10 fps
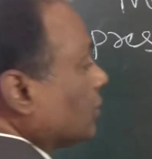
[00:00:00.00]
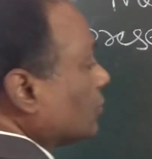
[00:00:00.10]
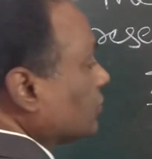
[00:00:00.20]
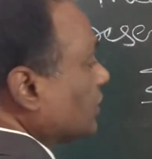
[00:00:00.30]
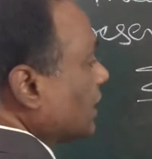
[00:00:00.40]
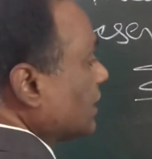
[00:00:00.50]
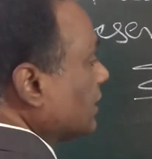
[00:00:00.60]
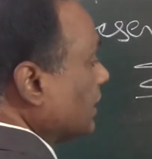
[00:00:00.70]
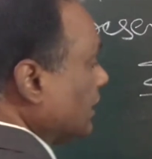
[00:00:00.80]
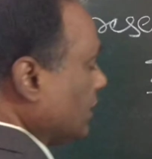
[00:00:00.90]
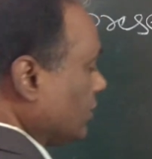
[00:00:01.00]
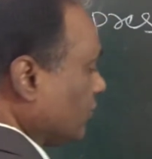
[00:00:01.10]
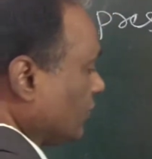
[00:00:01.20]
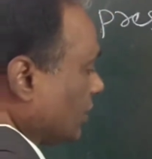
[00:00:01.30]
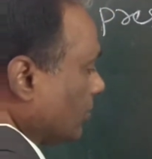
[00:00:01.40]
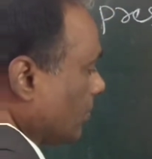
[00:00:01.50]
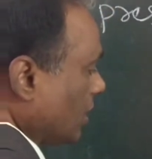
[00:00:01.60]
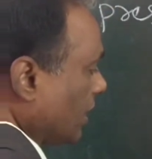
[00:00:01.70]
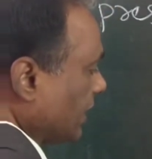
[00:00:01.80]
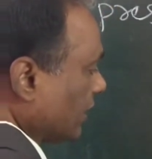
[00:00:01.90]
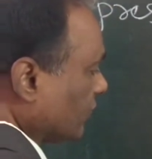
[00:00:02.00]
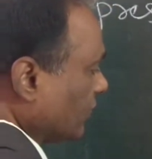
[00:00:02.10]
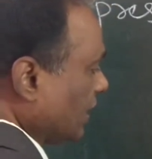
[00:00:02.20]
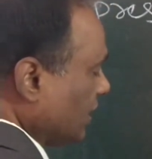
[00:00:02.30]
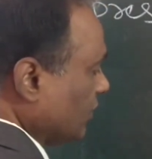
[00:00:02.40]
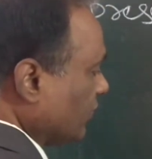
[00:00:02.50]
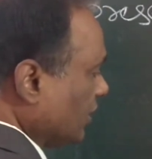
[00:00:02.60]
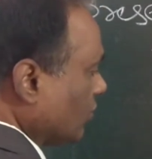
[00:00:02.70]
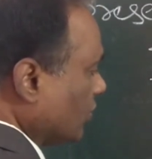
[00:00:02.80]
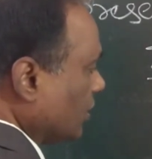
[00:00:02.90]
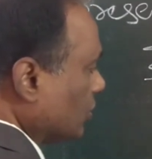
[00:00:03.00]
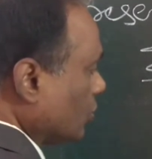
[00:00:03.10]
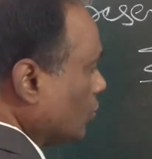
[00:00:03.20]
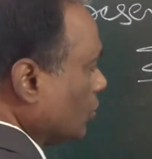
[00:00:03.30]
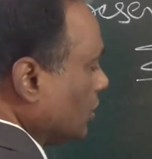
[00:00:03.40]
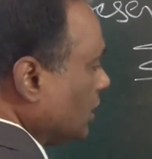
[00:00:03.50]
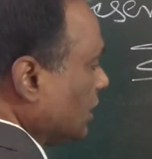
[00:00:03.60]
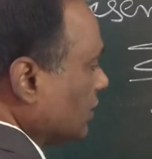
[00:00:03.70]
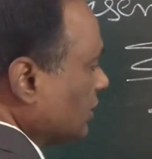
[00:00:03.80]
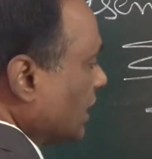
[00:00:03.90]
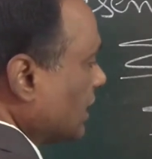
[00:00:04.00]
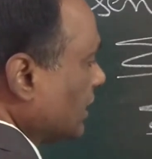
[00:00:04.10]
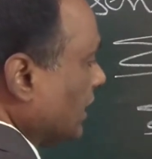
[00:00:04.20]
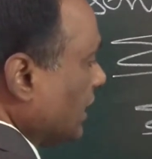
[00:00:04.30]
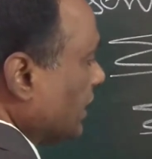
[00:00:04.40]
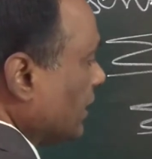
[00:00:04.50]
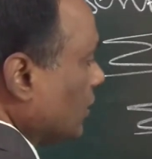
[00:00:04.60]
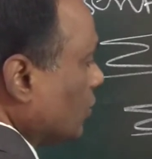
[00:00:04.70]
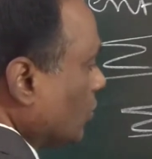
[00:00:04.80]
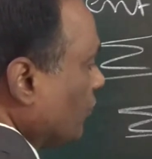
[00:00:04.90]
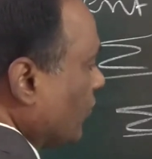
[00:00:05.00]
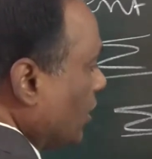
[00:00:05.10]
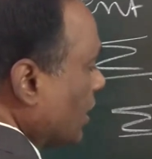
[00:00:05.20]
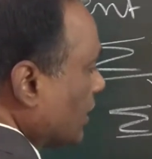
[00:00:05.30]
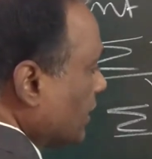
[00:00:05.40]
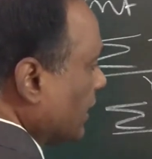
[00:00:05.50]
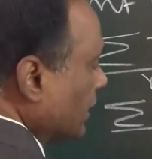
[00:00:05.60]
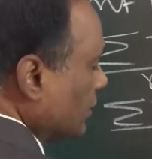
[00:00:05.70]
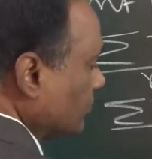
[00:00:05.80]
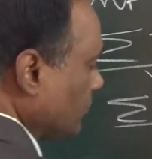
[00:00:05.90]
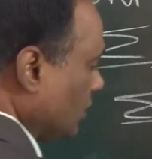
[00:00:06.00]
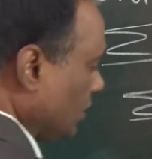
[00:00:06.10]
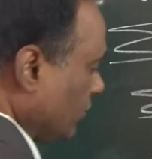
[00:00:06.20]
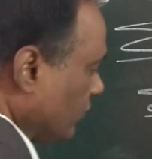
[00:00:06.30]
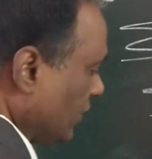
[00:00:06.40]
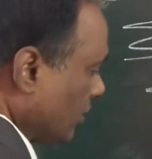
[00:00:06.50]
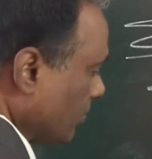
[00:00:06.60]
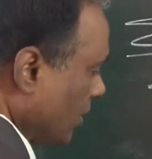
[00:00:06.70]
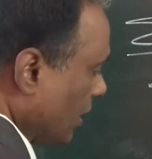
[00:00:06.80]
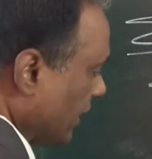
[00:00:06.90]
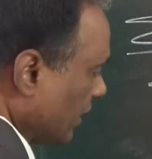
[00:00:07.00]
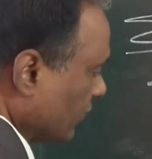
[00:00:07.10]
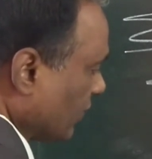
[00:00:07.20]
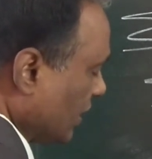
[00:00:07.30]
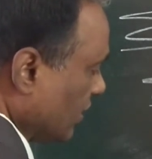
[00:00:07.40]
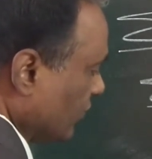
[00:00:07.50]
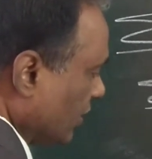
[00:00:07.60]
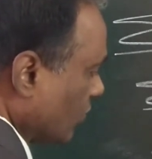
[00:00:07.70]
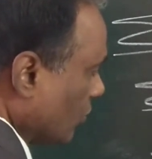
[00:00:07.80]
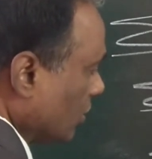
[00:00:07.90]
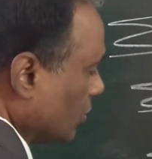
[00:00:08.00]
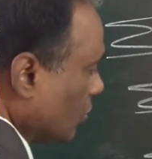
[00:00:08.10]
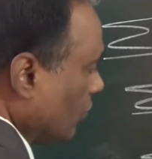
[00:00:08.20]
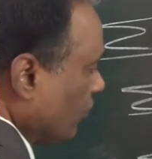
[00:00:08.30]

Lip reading: to 13. Sigma xi is equal to 13 into 40. Sigma xi is equal to